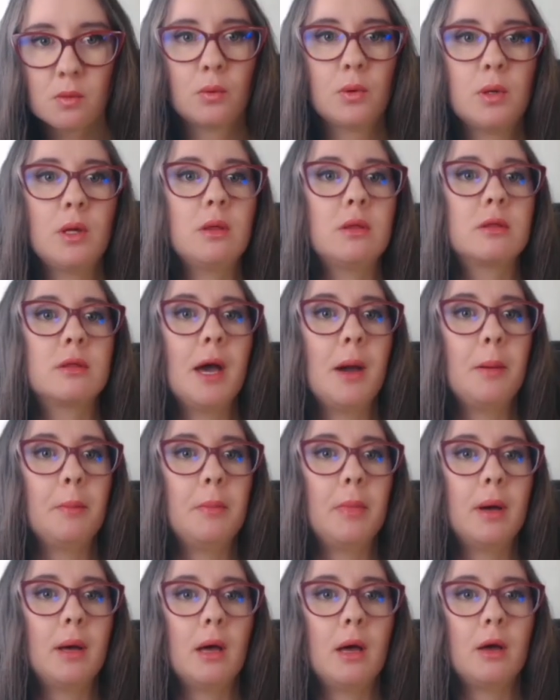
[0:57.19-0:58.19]
read
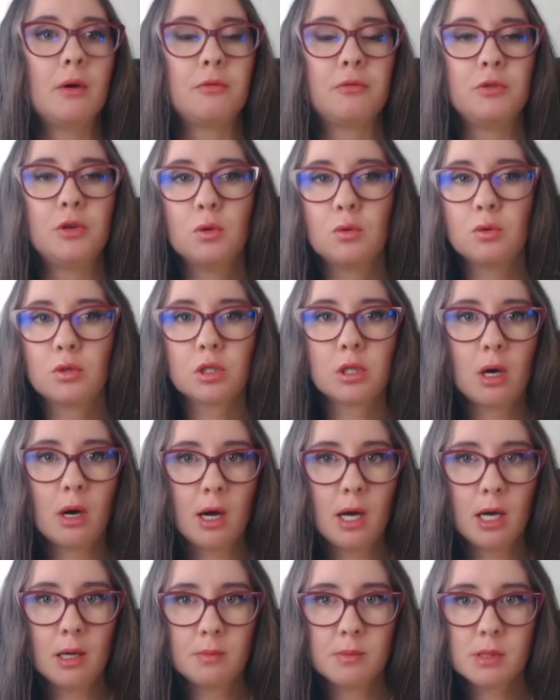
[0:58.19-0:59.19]
them a few
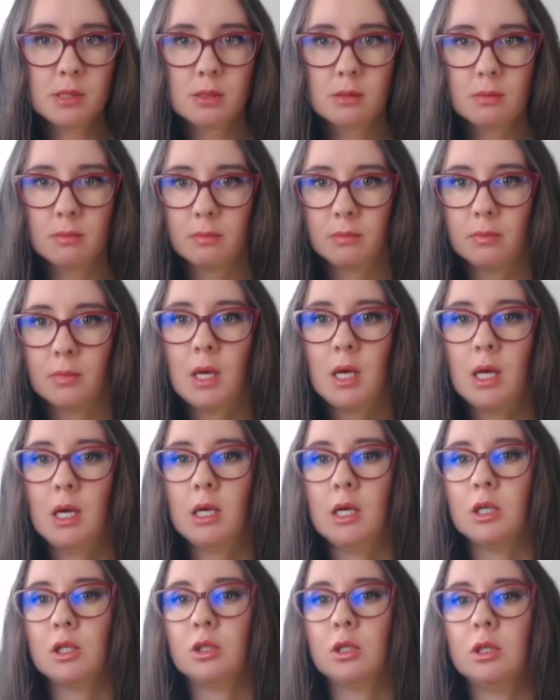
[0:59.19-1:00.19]
times.
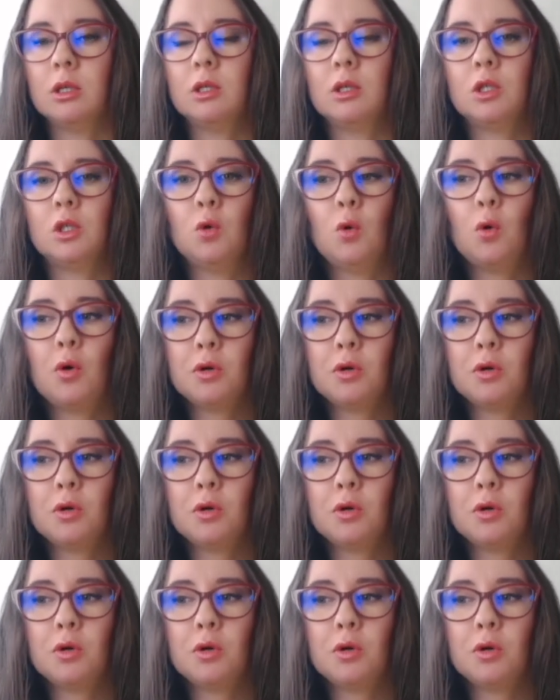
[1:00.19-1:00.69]
You